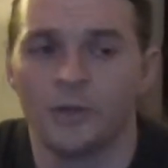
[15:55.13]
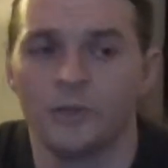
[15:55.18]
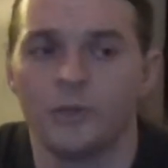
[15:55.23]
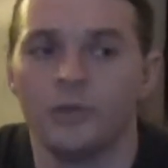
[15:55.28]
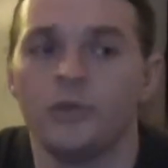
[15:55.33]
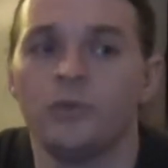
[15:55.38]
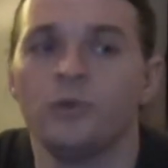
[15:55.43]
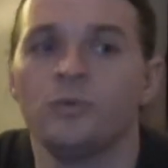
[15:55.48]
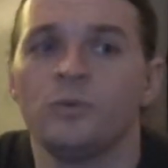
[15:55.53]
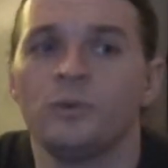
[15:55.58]

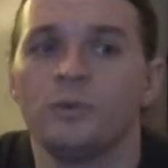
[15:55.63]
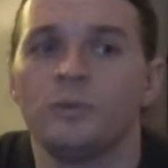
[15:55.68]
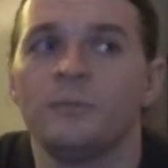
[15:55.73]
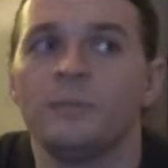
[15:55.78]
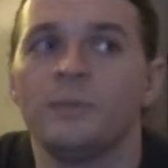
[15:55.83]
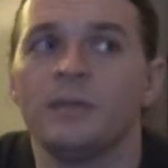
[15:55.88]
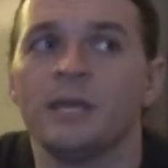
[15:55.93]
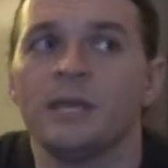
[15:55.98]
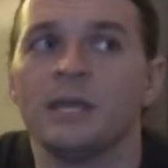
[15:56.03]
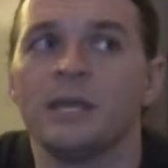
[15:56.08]
you would
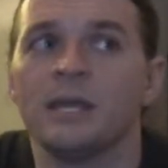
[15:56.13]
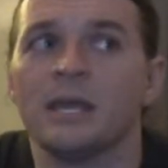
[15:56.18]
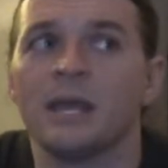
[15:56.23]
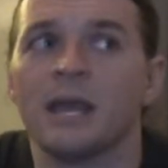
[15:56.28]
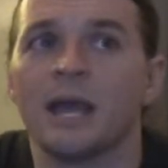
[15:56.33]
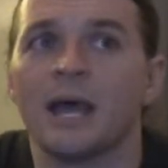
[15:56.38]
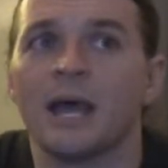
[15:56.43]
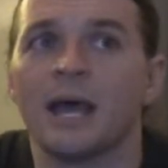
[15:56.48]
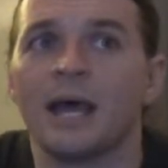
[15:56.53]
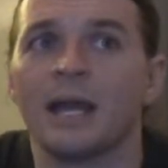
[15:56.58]
be
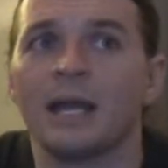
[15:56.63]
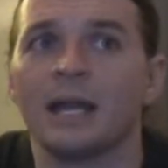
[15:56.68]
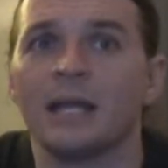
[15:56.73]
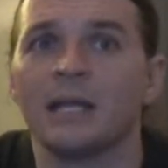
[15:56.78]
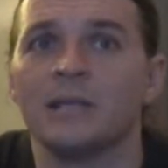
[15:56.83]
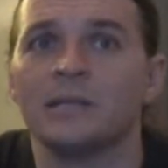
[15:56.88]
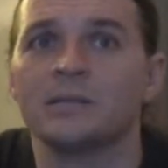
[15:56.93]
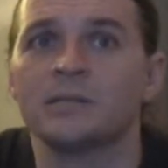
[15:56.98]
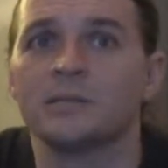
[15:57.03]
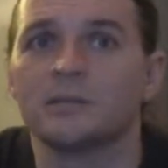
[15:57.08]
at
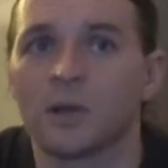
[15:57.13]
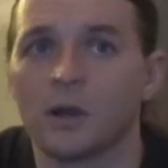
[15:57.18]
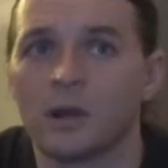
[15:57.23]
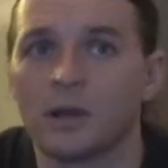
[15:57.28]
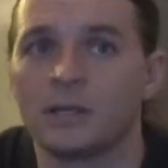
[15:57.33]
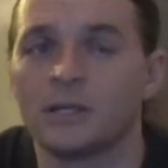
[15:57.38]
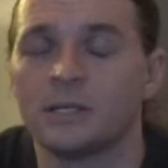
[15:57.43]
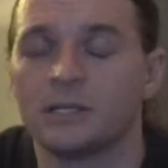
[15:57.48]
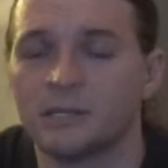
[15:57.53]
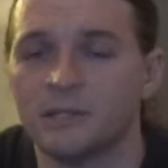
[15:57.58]
a
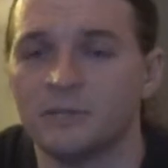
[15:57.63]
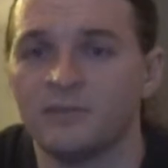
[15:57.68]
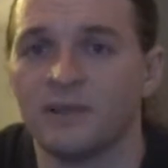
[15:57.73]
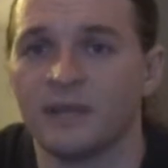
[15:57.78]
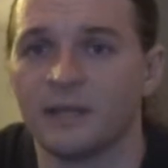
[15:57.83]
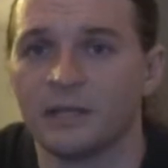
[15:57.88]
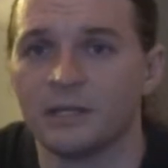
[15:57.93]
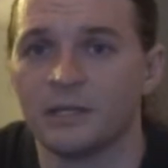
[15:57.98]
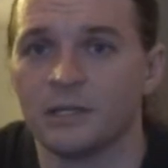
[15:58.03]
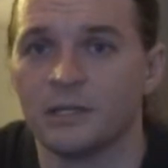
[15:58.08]
stark
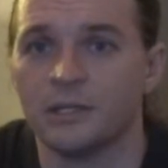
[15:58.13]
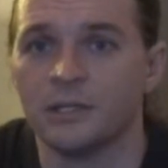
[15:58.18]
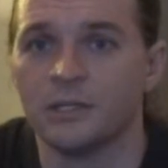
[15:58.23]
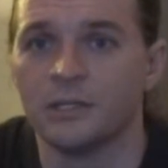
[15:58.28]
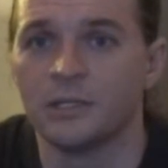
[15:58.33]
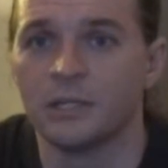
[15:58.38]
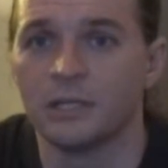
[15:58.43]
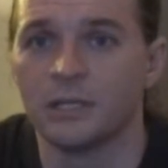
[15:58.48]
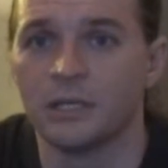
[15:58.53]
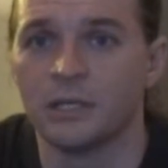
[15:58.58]

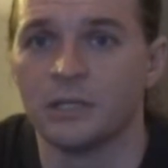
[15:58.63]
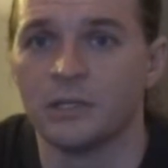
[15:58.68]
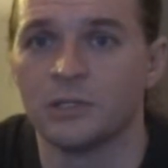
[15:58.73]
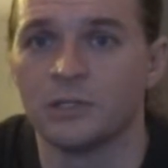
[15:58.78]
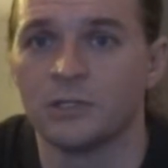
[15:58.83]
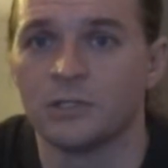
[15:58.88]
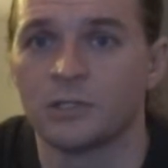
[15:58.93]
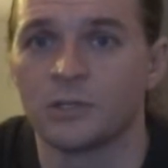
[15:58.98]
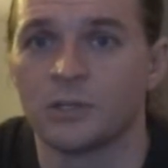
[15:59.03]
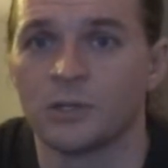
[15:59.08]
disadvantage in
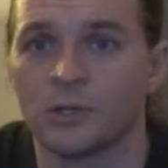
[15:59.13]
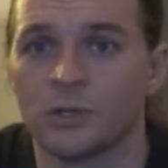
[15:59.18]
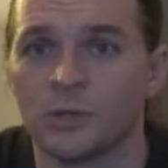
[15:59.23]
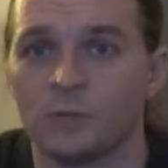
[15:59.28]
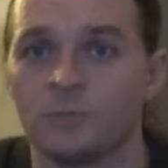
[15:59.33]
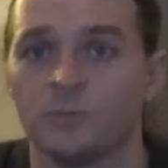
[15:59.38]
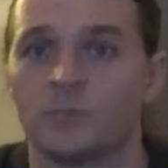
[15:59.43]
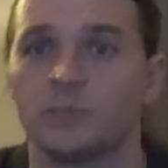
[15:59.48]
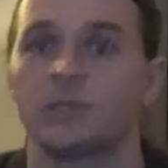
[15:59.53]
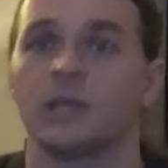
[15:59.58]

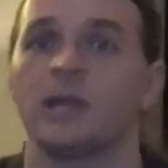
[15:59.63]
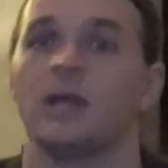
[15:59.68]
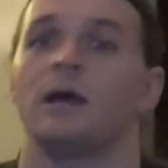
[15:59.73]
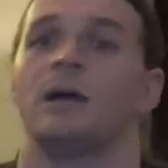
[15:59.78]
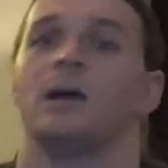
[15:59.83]
terms